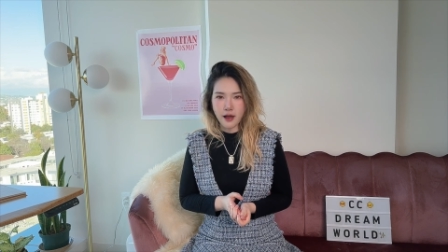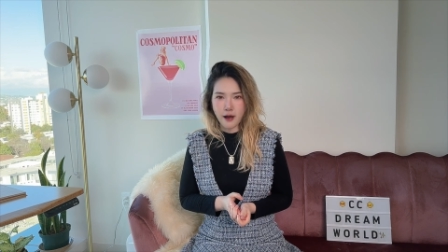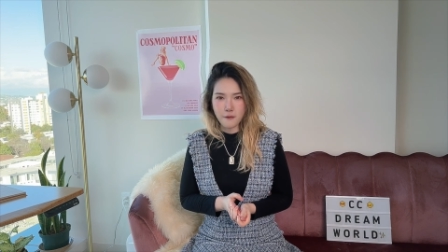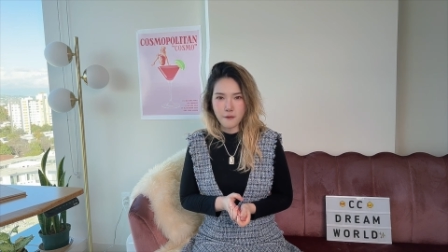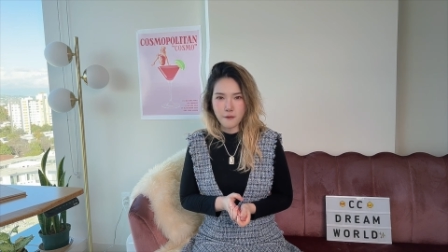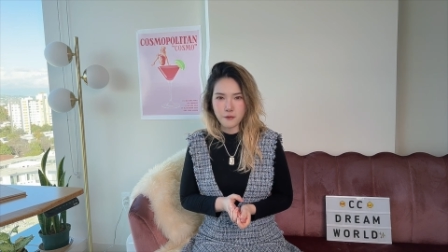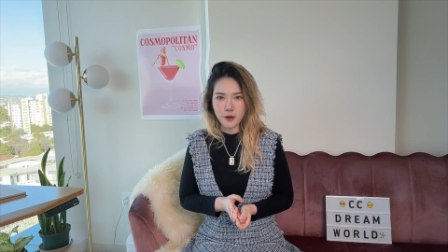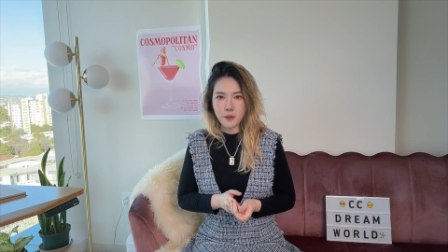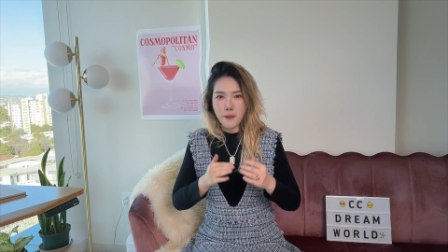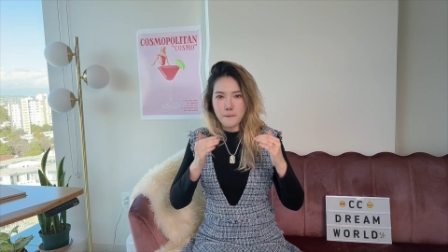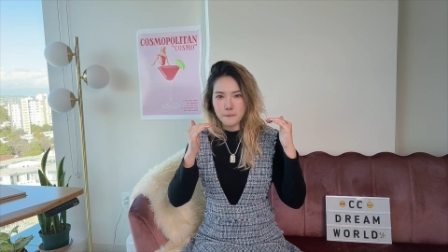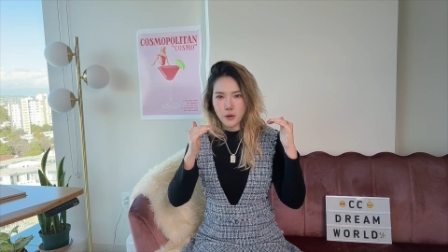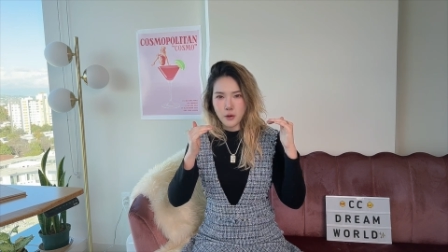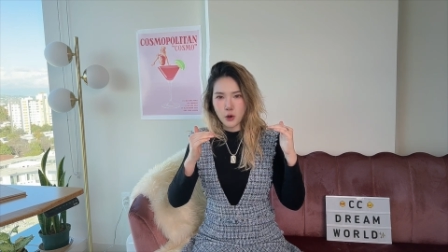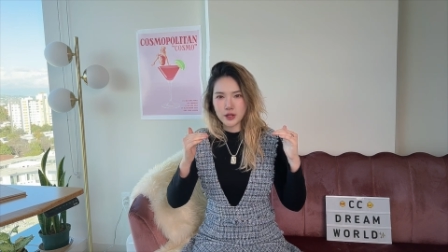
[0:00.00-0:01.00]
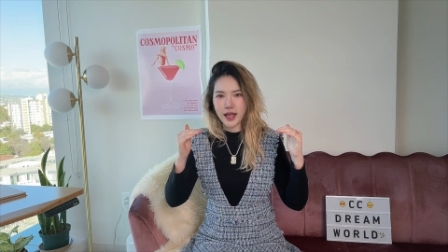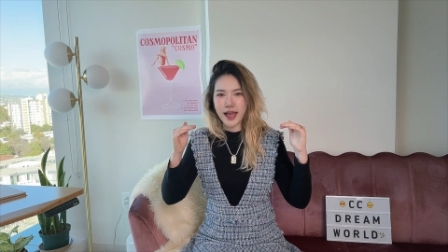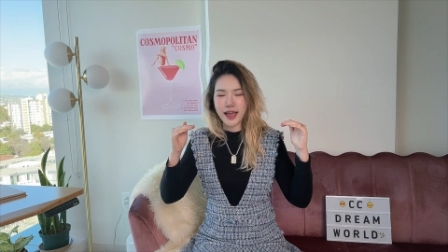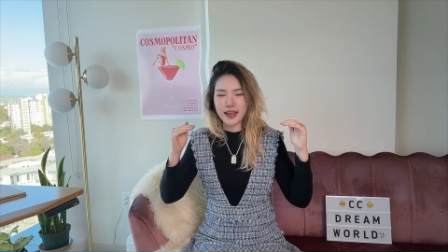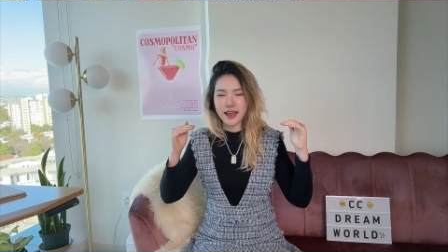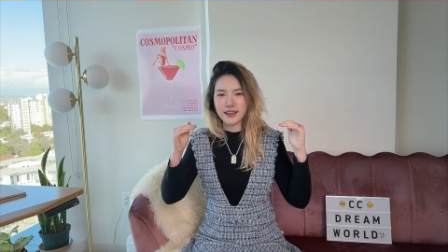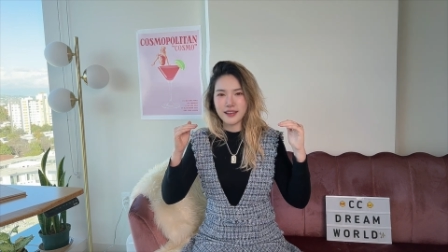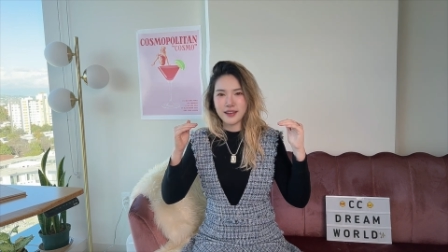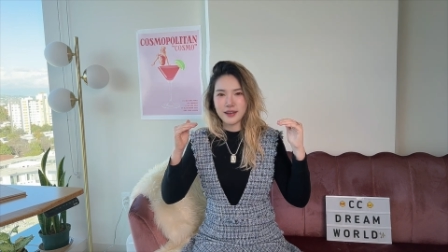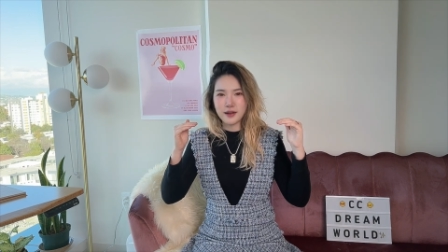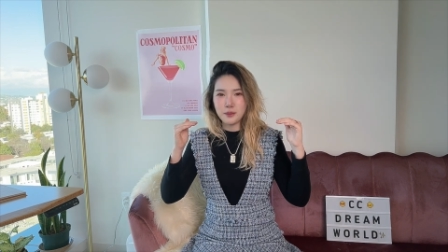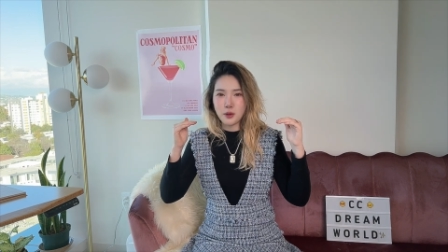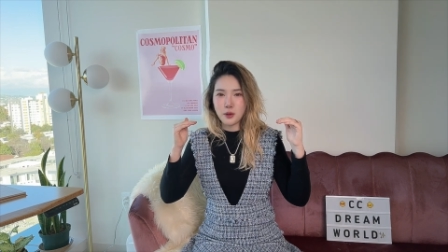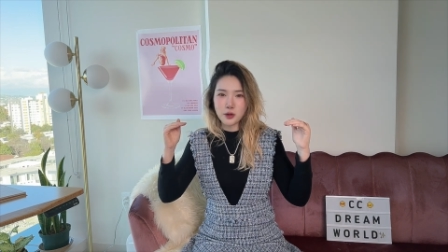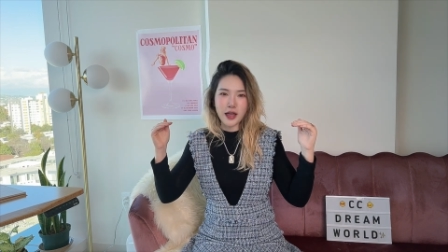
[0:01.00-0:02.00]
of a
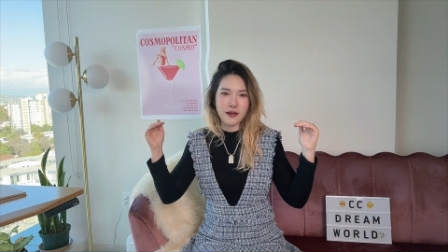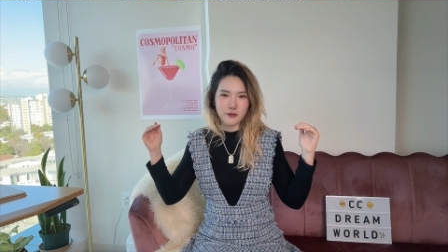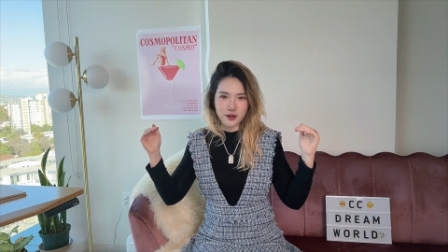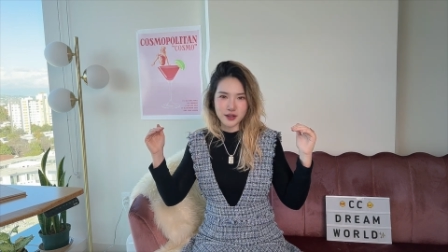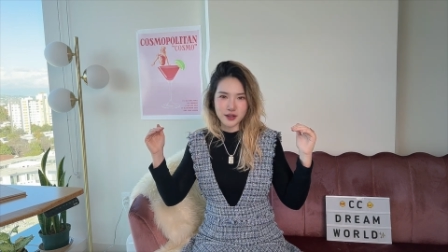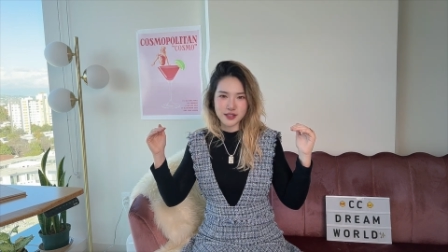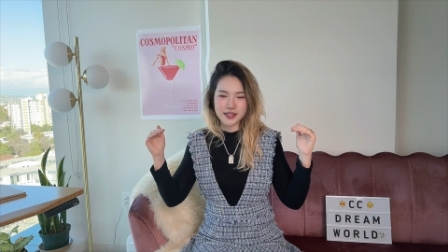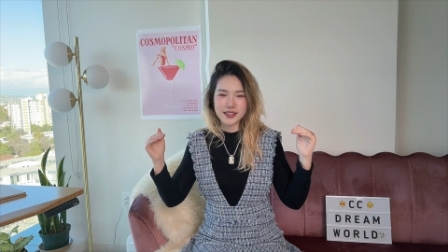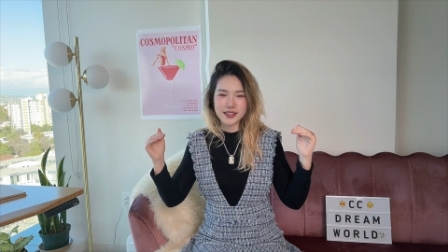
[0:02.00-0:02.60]
multiverse,